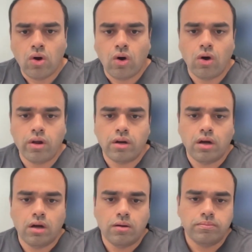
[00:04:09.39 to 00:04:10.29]
or
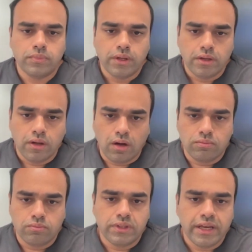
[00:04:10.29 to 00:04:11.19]

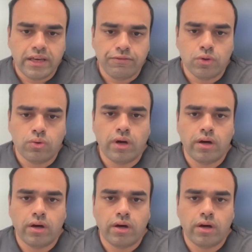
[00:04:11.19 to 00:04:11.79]
they give you